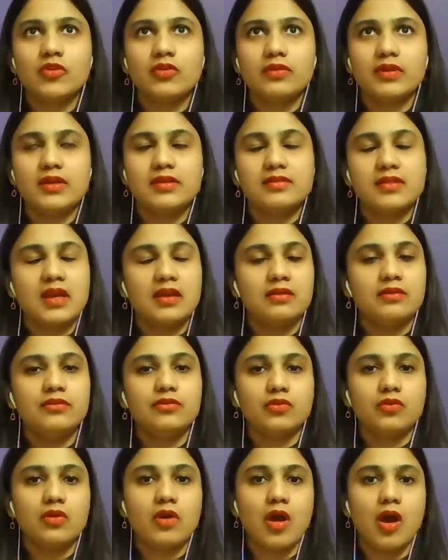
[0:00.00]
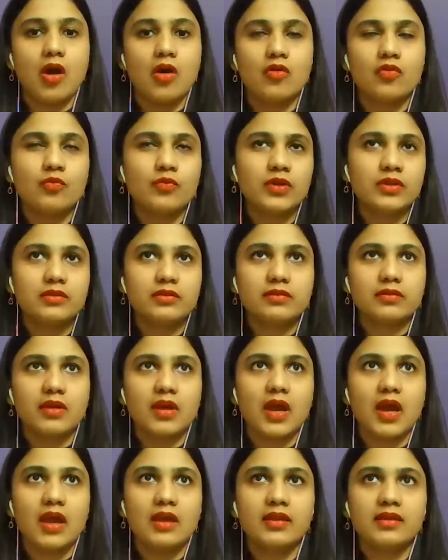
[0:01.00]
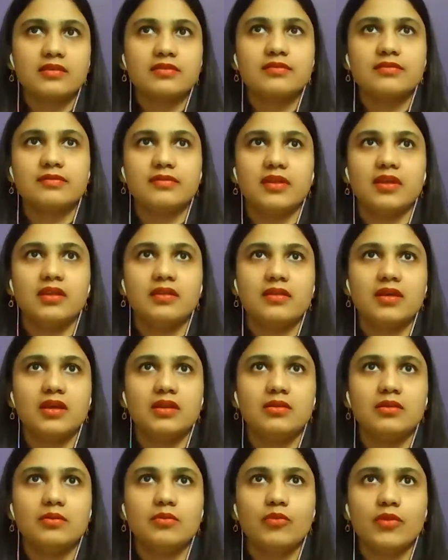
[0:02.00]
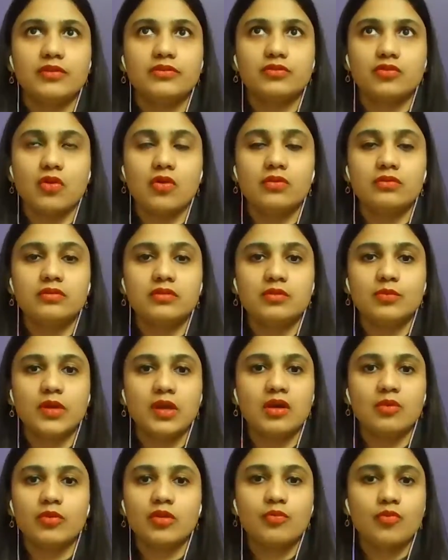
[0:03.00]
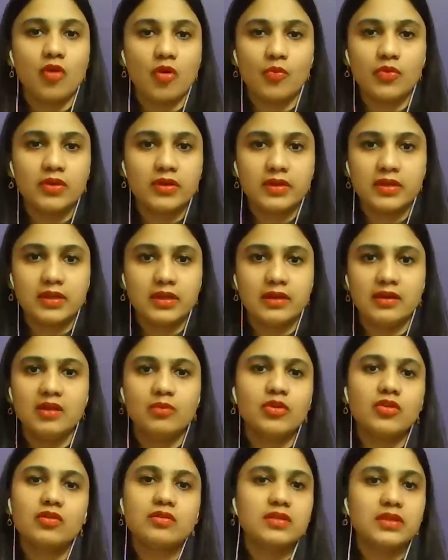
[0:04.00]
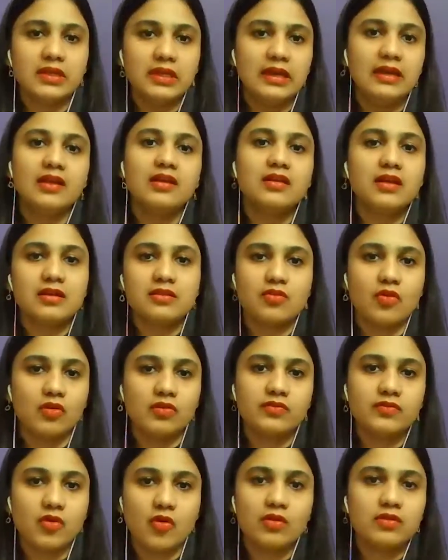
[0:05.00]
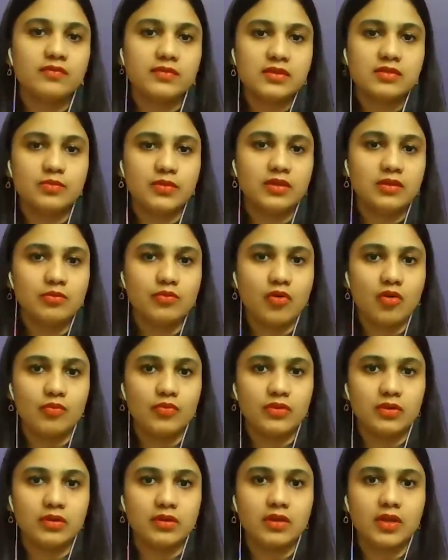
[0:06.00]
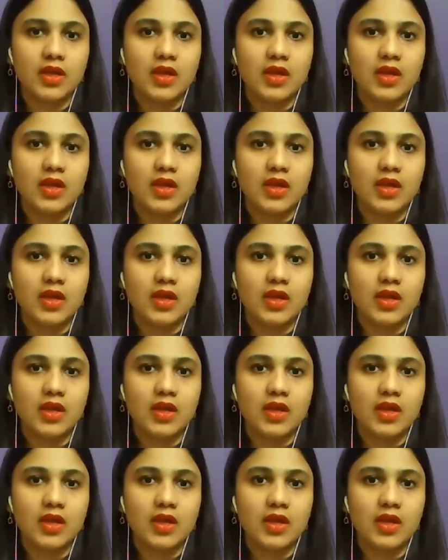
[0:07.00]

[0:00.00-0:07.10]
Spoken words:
not exactly sure how much I can say that astrology is becoming popular in India because in India it has always been popular.